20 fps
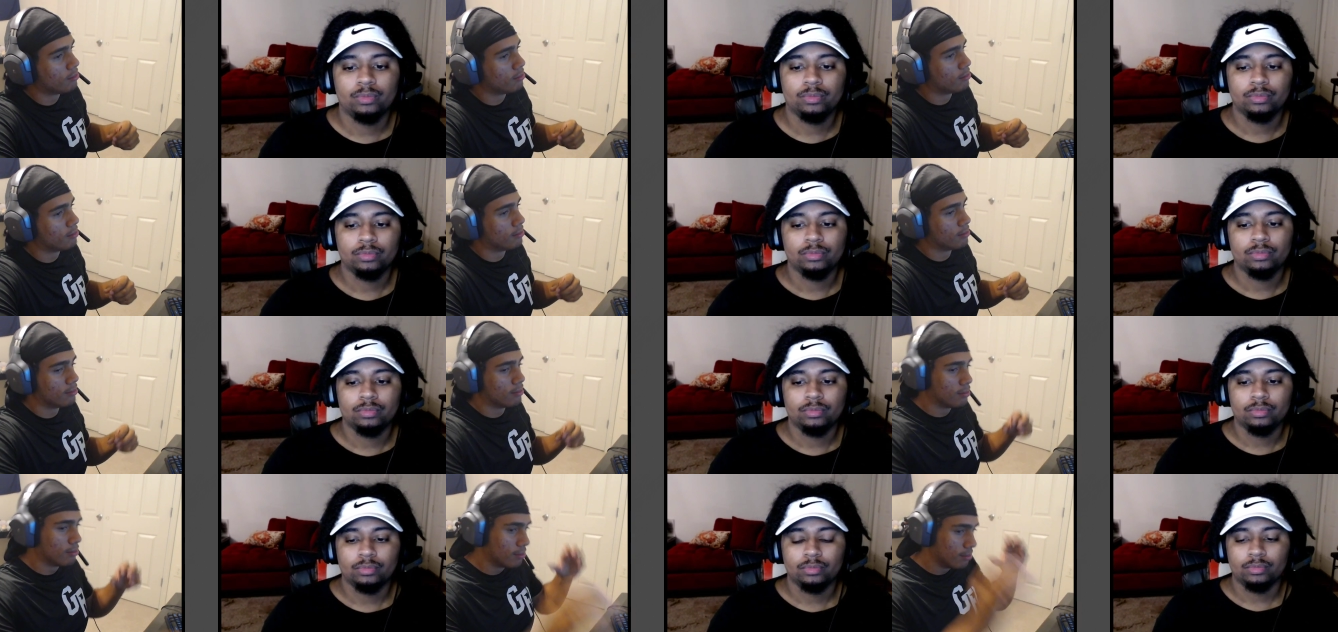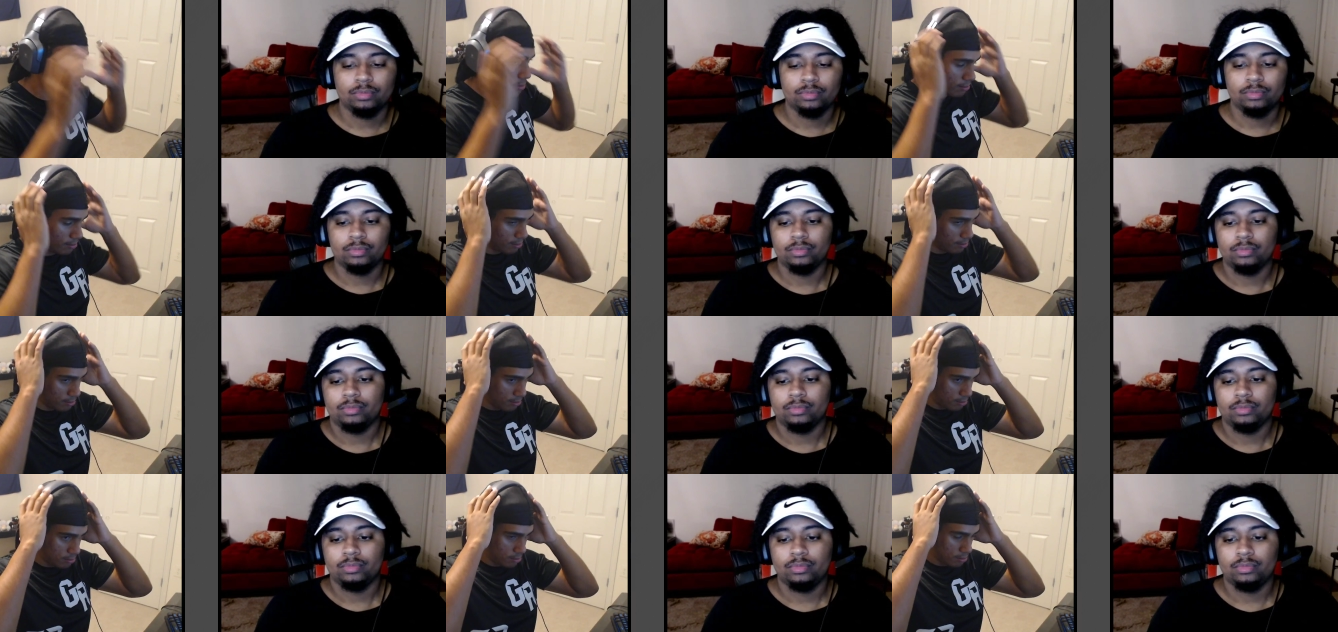
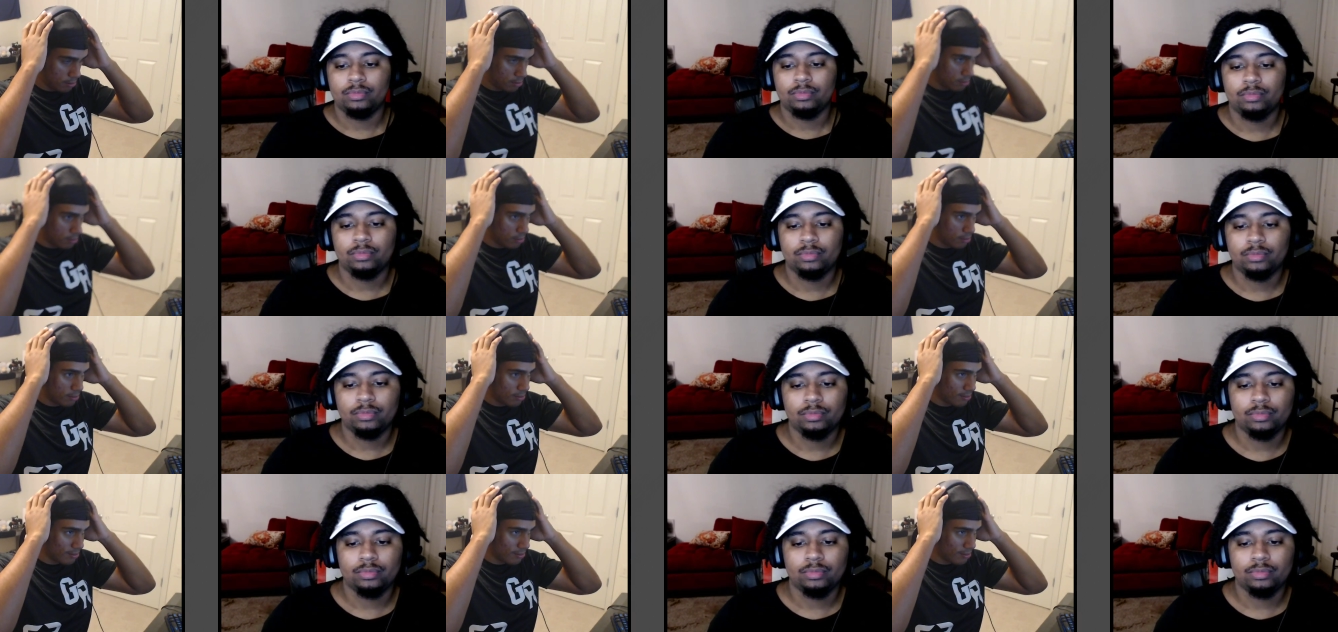[no speech]